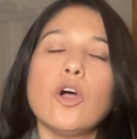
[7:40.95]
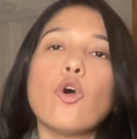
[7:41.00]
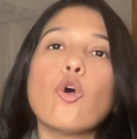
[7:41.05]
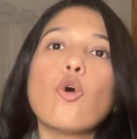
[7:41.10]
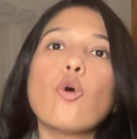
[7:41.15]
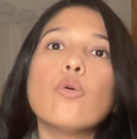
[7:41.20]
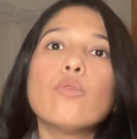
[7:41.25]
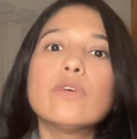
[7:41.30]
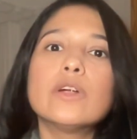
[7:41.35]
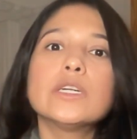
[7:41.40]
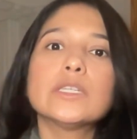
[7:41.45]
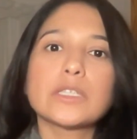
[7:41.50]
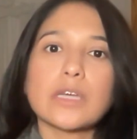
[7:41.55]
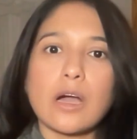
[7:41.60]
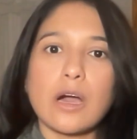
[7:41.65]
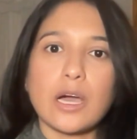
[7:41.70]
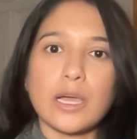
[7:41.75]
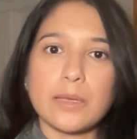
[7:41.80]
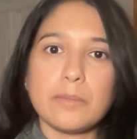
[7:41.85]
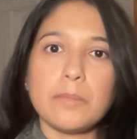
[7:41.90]
over
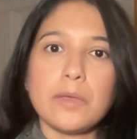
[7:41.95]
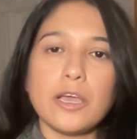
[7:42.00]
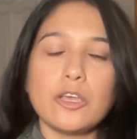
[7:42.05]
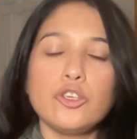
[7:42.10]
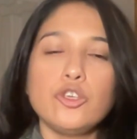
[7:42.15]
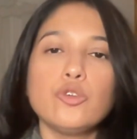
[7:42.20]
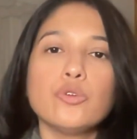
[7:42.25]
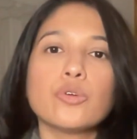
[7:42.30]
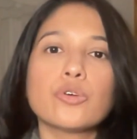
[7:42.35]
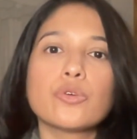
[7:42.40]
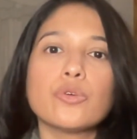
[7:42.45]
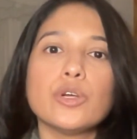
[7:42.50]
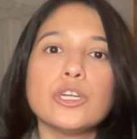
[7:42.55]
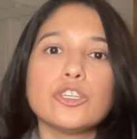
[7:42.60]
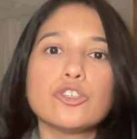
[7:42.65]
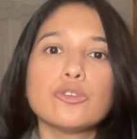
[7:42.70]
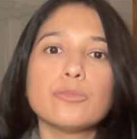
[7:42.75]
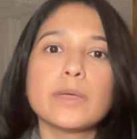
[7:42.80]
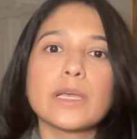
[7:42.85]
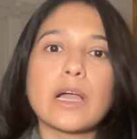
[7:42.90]
time you're going
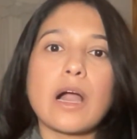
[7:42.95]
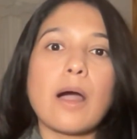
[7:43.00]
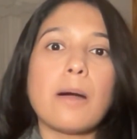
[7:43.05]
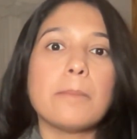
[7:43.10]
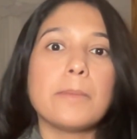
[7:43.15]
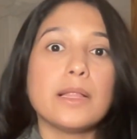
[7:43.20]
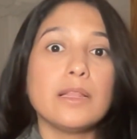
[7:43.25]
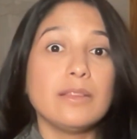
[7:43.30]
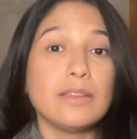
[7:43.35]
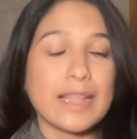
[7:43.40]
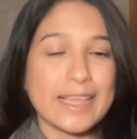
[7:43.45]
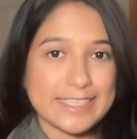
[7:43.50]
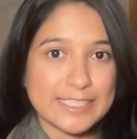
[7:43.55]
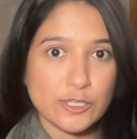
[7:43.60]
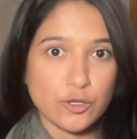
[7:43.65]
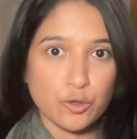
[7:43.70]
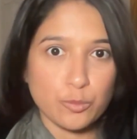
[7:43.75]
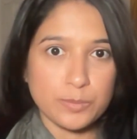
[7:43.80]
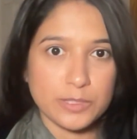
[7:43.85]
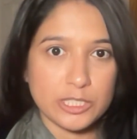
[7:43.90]
to become less
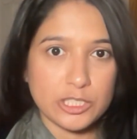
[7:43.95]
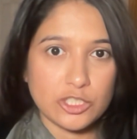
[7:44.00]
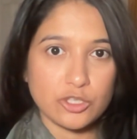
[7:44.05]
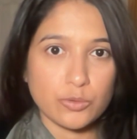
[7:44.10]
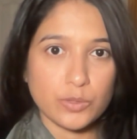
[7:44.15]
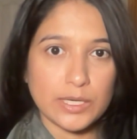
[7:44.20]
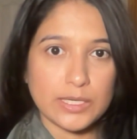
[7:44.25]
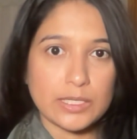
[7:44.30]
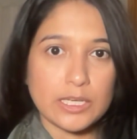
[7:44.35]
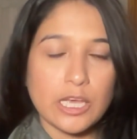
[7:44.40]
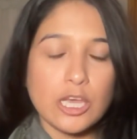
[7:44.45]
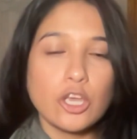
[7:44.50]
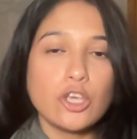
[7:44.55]
open to it.